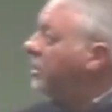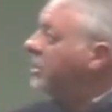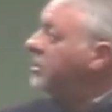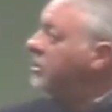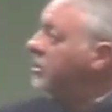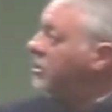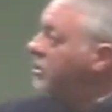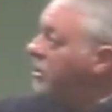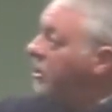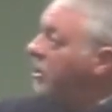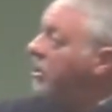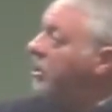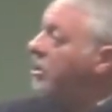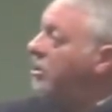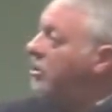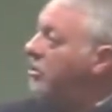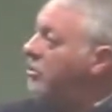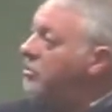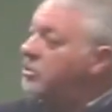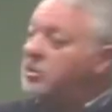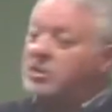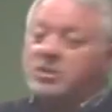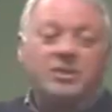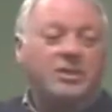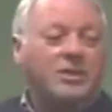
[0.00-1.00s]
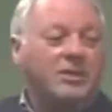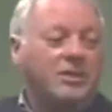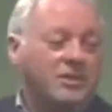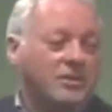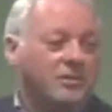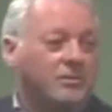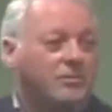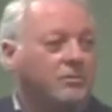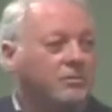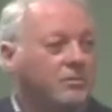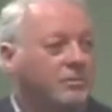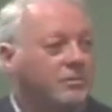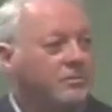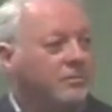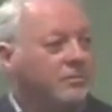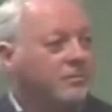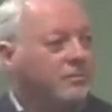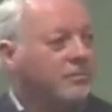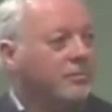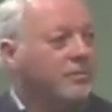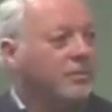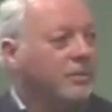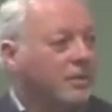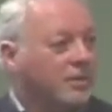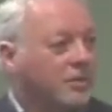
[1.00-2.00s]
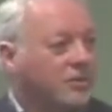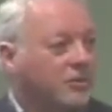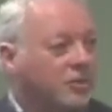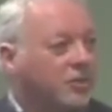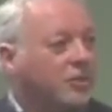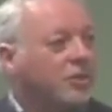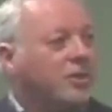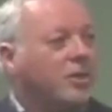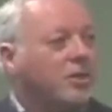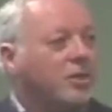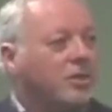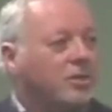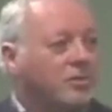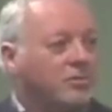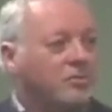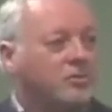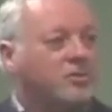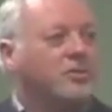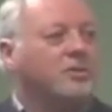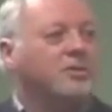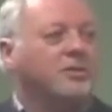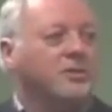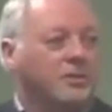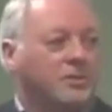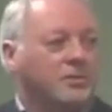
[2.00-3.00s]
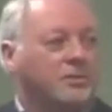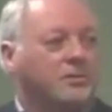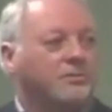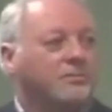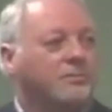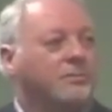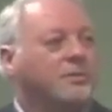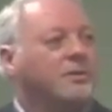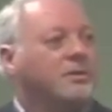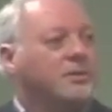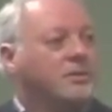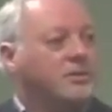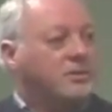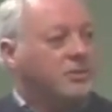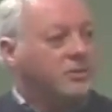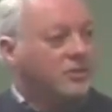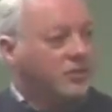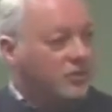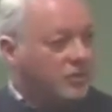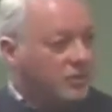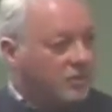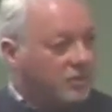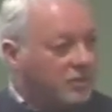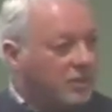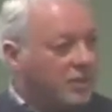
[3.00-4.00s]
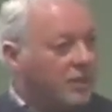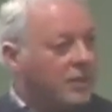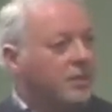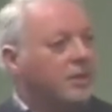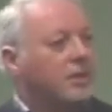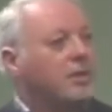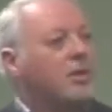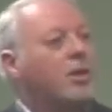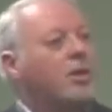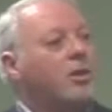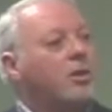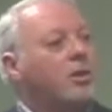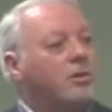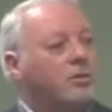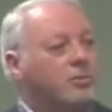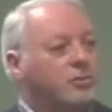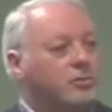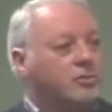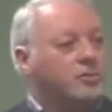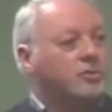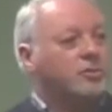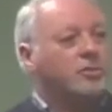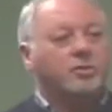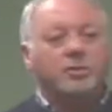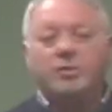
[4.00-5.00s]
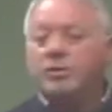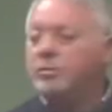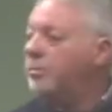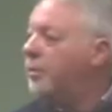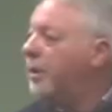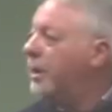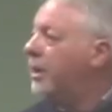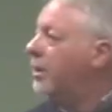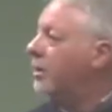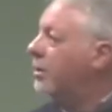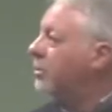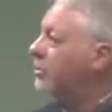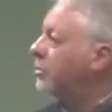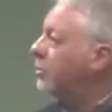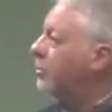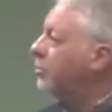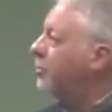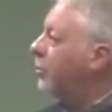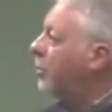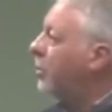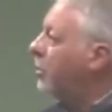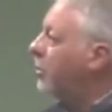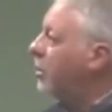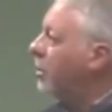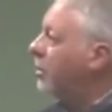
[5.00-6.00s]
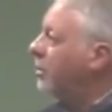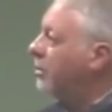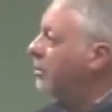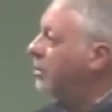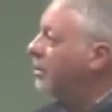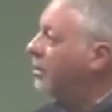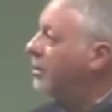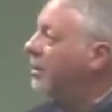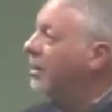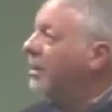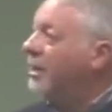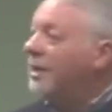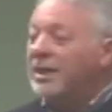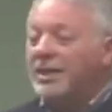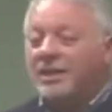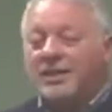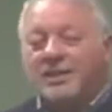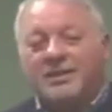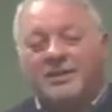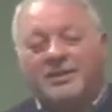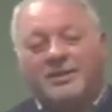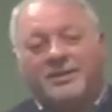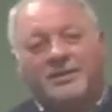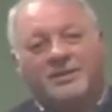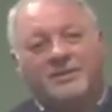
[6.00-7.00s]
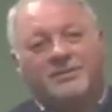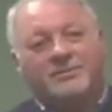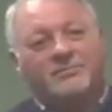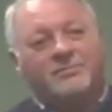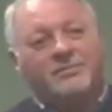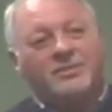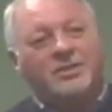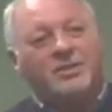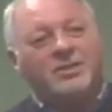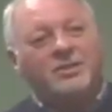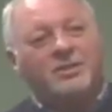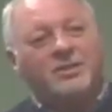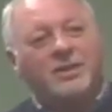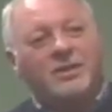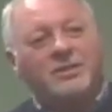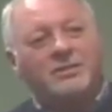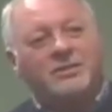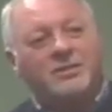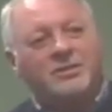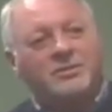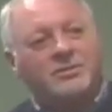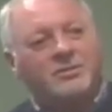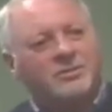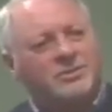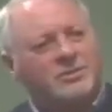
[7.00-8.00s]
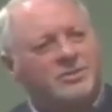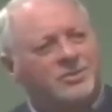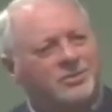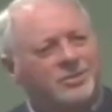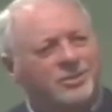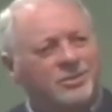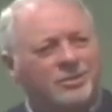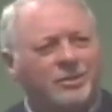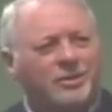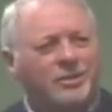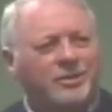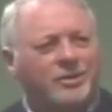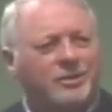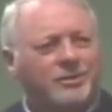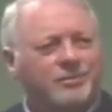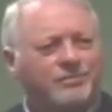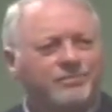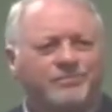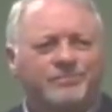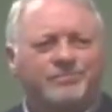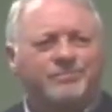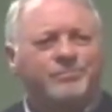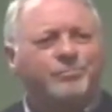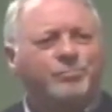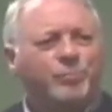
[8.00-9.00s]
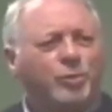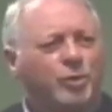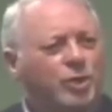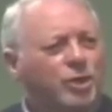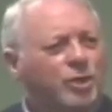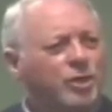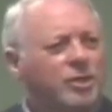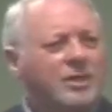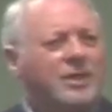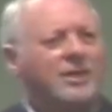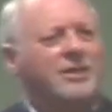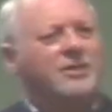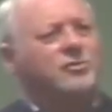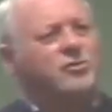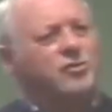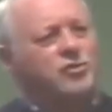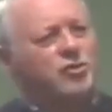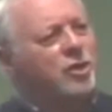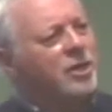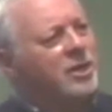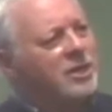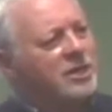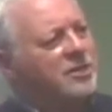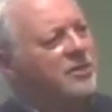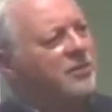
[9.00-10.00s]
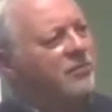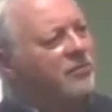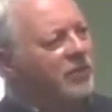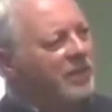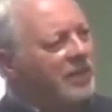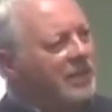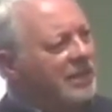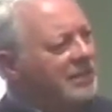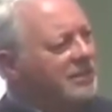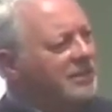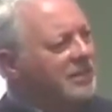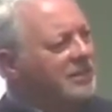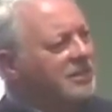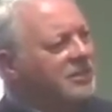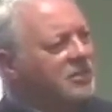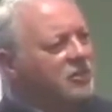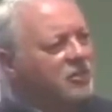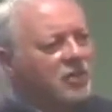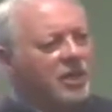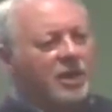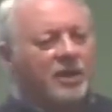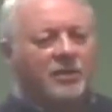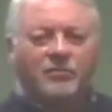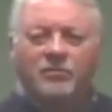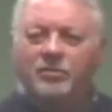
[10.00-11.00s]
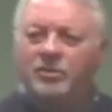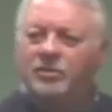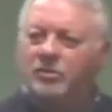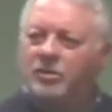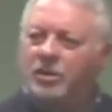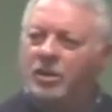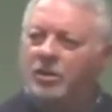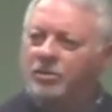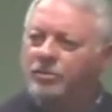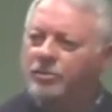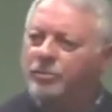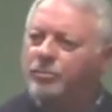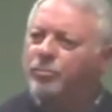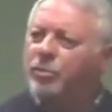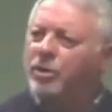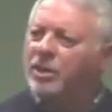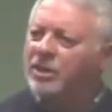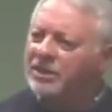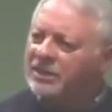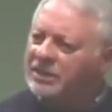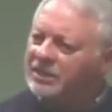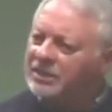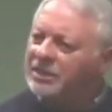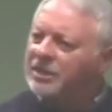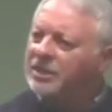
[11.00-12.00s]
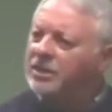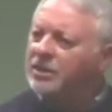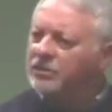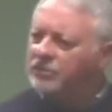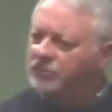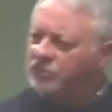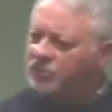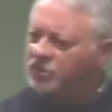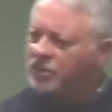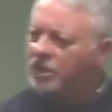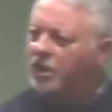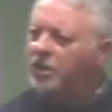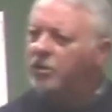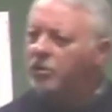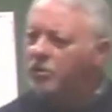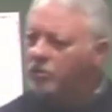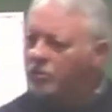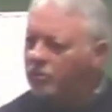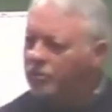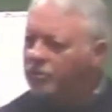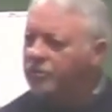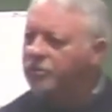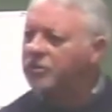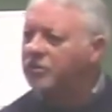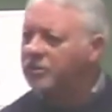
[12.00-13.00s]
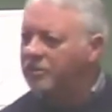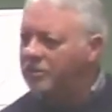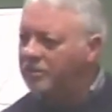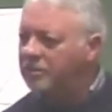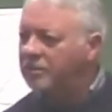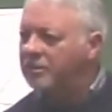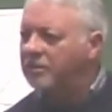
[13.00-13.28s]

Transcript: this is a huge deal. It's a huge deal to stick close to your marital partner. Uh, you know, there, there's uh, book, and I was trying to find it this afternoon called The Blending of Souls.